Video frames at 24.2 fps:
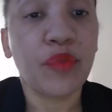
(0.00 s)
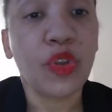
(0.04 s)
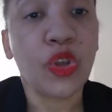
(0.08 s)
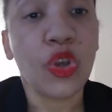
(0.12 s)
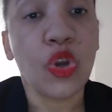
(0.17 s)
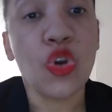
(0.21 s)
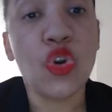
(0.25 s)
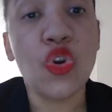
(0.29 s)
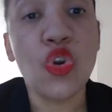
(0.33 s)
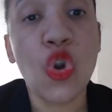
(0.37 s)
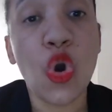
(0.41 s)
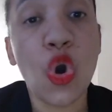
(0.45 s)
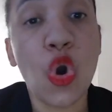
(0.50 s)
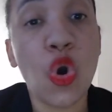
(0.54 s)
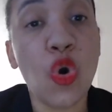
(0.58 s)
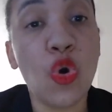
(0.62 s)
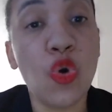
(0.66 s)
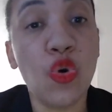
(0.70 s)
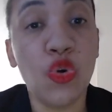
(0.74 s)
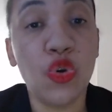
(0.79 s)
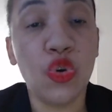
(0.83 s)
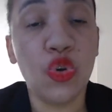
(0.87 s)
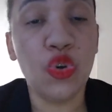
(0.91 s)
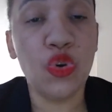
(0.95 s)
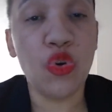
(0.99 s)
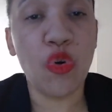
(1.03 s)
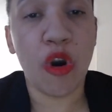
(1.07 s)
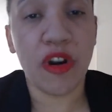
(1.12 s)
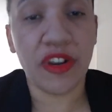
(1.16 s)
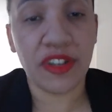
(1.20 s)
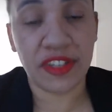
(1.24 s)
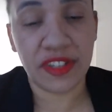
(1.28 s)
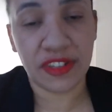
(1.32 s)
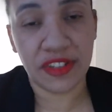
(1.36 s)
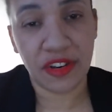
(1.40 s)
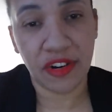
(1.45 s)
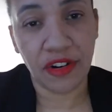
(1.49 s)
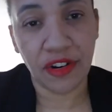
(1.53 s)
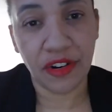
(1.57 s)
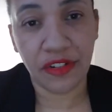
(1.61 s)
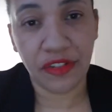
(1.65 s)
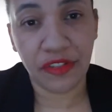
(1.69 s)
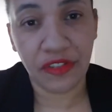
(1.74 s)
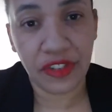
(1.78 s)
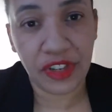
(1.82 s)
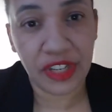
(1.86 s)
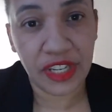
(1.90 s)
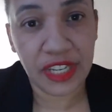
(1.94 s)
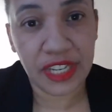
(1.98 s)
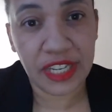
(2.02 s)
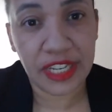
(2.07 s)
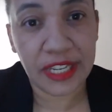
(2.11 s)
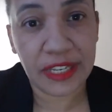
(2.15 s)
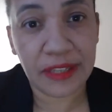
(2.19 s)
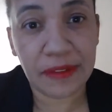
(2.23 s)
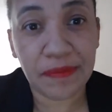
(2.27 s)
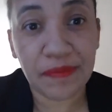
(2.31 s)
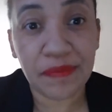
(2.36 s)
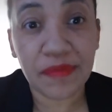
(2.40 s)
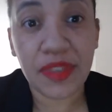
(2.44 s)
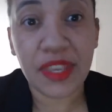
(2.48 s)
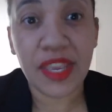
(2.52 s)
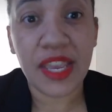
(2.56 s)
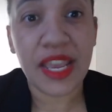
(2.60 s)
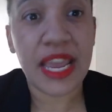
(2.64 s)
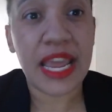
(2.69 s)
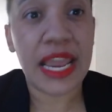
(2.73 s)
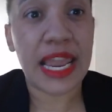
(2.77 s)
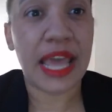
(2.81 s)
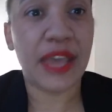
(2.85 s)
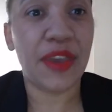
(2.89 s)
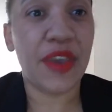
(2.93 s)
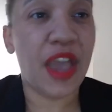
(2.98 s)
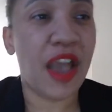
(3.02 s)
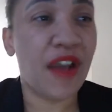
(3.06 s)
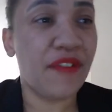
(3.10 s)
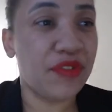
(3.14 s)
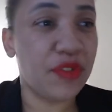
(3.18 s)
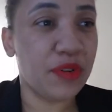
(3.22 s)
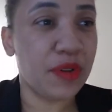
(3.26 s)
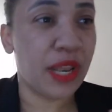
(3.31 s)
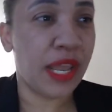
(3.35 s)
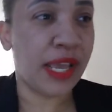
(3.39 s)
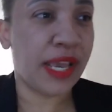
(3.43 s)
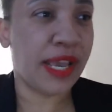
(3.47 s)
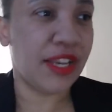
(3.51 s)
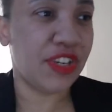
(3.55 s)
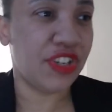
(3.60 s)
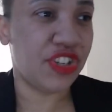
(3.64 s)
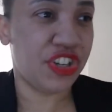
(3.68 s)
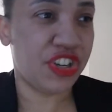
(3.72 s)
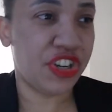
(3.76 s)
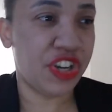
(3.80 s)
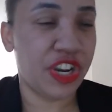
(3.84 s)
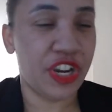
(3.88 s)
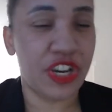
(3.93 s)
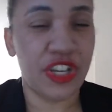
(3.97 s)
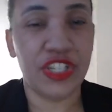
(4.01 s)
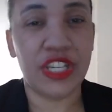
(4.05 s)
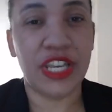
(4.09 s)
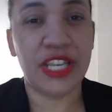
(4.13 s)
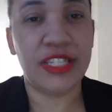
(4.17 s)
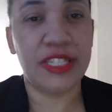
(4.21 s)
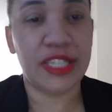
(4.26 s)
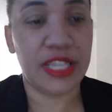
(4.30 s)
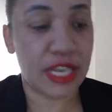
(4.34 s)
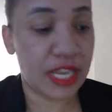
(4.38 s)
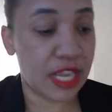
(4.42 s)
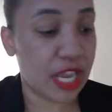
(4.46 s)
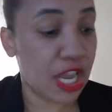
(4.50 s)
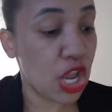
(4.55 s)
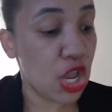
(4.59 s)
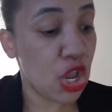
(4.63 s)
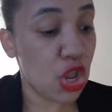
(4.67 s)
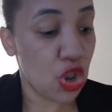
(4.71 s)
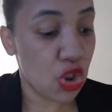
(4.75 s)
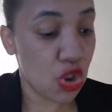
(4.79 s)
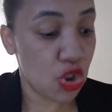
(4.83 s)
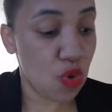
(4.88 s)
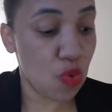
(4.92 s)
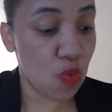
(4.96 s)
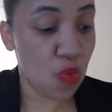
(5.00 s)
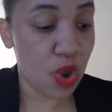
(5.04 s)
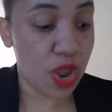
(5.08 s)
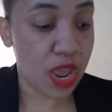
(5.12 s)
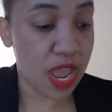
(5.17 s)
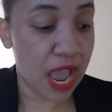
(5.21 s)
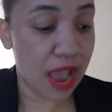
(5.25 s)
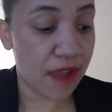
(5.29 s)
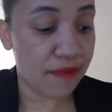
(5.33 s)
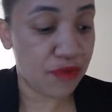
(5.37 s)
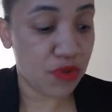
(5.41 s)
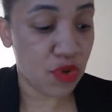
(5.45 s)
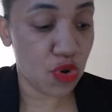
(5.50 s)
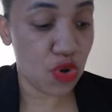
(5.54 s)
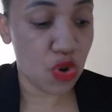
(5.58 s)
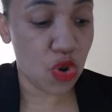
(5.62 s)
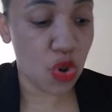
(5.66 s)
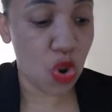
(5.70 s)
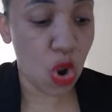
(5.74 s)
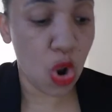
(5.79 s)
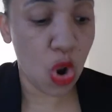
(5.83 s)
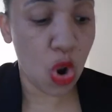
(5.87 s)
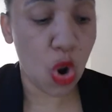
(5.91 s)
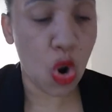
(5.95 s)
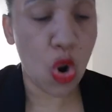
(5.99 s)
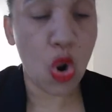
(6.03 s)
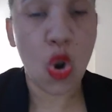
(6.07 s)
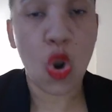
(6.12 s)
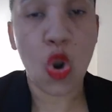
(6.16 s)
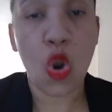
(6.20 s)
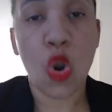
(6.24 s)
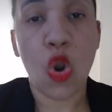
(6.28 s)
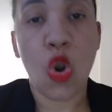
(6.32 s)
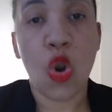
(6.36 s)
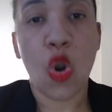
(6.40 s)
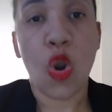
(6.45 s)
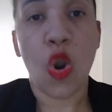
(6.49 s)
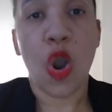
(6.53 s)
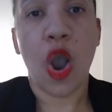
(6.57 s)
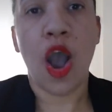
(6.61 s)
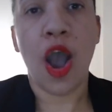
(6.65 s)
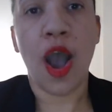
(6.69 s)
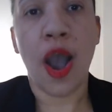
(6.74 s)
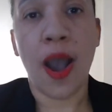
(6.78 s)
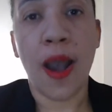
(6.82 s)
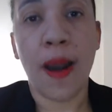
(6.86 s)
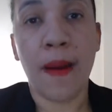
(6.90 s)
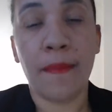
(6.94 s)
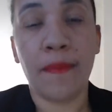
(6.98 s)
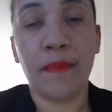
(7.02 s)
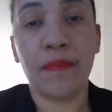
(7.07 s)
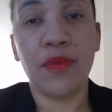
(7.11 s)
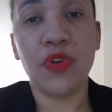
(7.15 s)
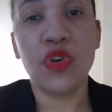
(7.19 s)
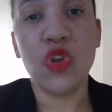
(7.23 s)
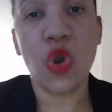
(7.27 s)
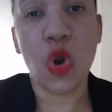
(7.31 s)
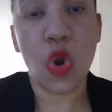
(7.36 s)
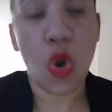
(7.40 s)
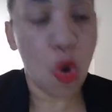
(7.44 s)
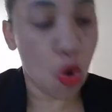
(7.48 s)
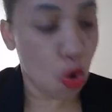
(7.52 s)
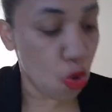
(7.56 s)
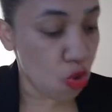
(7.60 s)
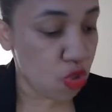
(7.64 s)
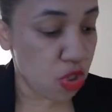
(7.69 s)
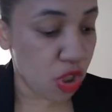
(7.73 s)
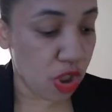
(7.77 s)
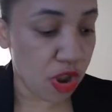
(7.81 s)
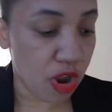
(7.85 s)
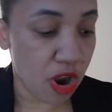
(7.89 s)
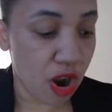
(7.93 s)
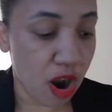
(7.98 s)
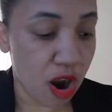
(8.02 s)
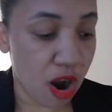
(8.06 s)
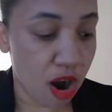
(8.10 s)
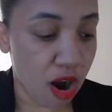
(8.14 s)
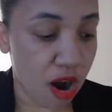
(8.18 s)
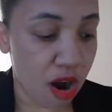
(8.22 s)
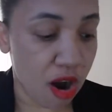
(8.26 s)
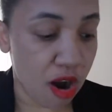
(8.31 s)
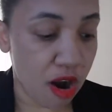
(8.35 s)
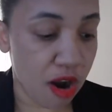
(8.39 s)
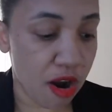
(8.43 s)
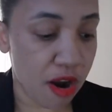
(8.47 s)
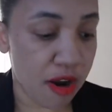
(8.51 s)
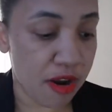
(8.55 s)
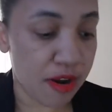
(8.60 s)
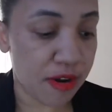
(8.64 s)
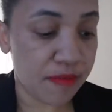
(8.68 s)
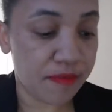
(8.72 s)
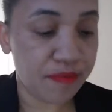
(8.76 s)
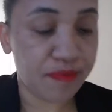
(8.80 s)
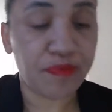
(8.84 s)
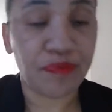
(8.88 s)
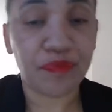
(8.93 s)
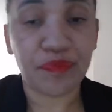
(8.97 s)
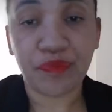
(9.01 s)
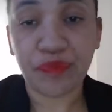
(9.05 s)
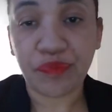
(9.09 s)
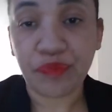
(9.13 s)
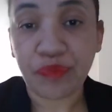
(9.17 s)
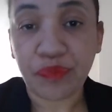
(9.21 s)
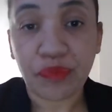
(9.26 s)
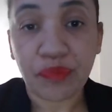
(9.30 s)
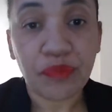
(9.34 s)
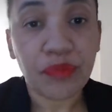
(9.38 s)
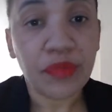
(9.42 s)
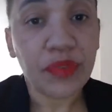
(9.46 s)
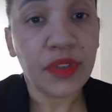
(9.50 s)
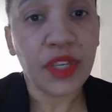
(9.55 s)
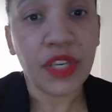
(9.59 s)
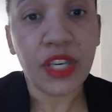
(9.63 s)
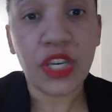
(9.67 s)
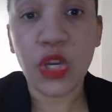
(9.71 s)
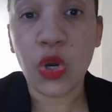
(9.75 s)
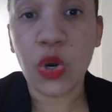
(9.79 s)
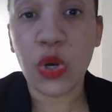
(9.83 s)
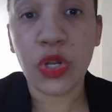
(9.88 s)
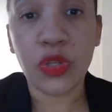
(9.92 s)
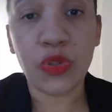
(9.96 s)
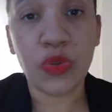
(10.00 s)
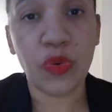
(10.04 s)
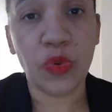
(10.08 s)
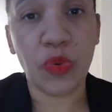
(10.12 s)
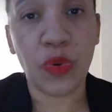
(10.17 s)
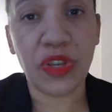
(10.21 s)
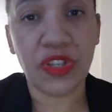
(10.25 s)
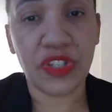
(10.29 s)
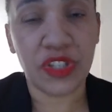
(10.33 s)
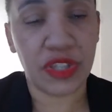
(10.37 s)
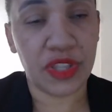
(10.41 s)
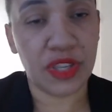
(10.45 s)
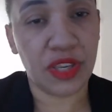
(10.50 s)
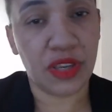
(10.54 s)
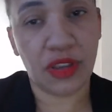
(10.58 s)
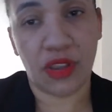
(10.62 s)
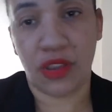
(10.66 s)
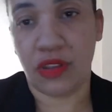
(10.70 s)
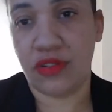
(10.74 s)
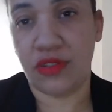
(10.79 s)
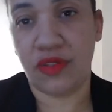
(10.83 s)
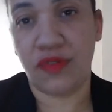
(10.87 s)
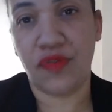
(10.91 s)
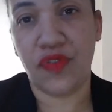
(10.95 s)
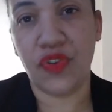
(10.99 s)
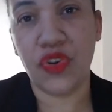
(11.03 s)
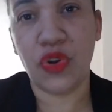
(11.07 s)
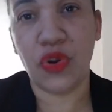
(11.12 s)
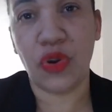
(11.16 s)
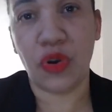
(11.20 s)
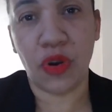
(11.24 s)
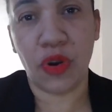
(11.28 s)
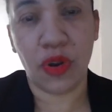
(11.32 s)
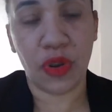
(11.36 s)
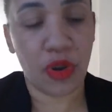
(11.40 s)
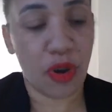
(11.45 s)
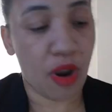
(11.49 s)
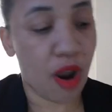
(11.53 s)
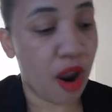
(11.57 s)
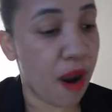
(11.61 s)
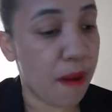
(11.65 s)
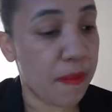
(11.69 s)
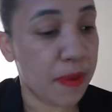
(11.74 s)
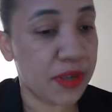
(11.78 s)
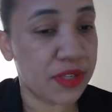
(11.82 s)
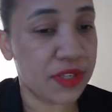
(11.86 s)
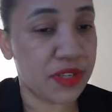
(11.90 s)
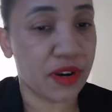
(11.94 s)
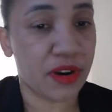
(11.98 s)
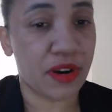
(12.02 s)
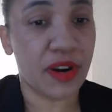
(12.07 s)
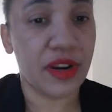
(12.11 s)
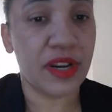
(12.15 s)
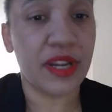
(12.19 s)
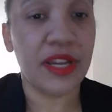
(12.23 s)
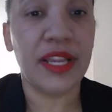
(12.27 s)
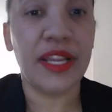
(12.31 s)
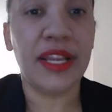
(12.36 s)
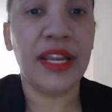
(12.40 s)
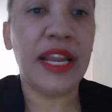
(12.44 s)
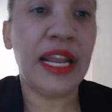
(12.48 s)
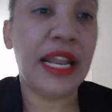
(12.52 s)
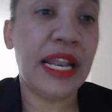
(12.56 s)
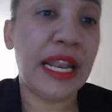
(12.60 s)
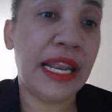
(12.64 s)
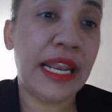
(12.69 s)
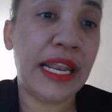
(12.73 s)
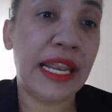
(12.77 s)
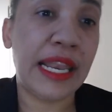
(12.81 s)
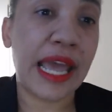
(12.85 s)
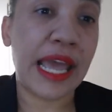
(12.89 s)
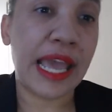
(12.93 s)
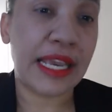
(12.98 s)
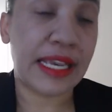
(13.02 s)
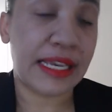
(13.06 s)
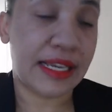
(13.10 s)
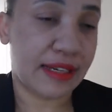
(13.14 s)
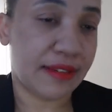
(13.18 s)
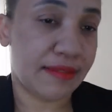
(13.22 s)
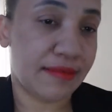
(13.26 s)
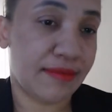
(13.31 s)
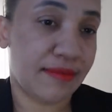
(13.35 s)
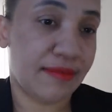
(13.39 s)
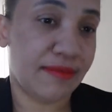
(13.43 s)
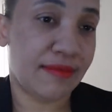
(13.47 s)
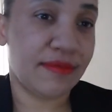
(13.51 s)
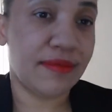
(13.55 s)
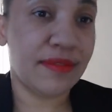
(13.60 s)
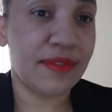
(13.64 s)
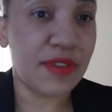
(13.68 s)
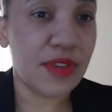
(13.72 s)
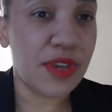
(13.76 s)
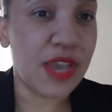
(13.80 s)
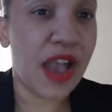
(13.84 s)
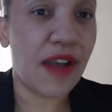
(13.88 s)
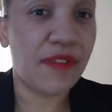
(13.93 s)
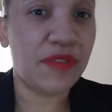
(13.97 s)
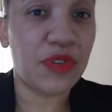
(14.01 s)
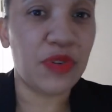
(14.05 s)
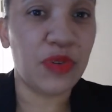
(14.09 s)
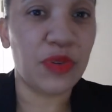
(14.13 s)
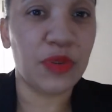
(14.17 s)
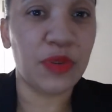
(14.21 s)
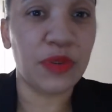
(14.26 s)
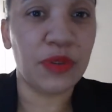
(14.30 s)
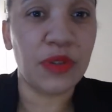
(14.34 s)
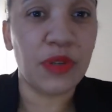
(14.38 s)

know who you are serving. Like you have to, like I shared yesterday, you really have to know, who they are in order to reach them. Because if you don't know your avatar, like you have to,